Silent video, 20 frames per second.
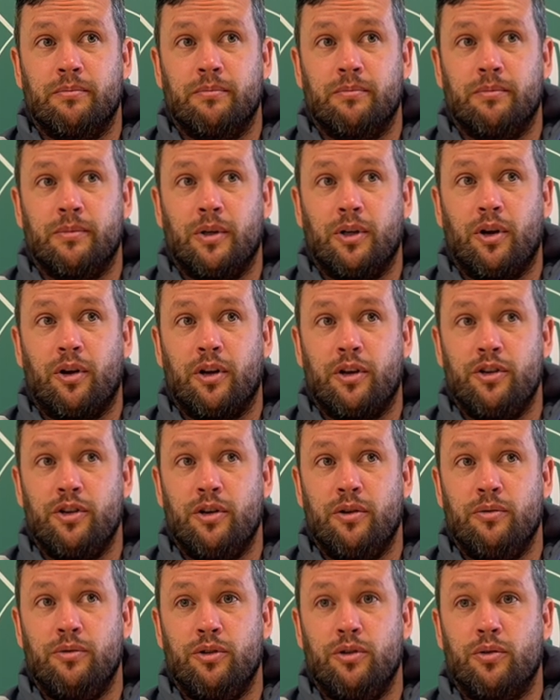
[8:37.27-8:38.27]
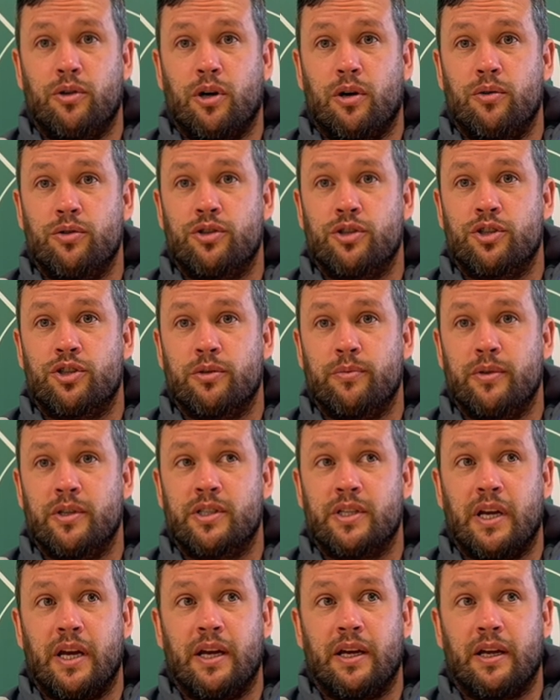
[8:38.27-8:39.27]
a lot of new coaches, should we
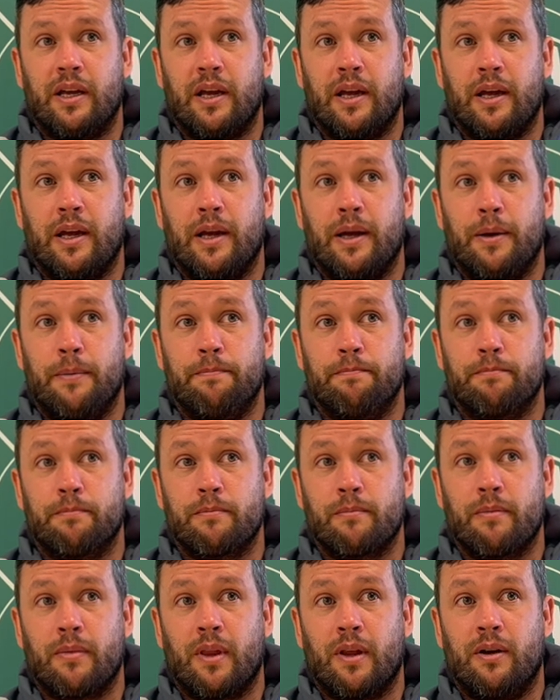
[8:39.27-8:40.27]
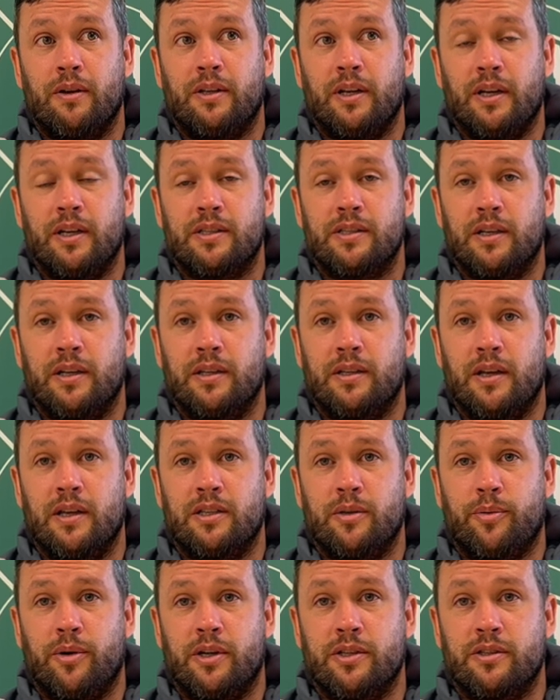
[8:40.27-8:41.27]
say, I think
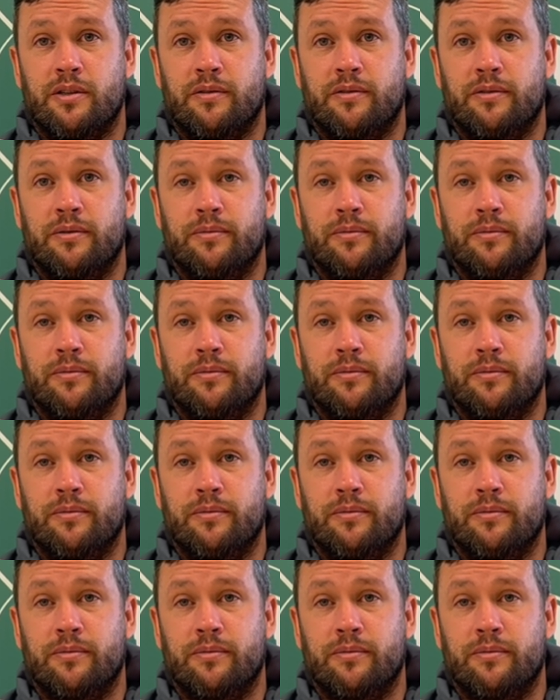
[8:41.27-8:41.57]
it's a positive.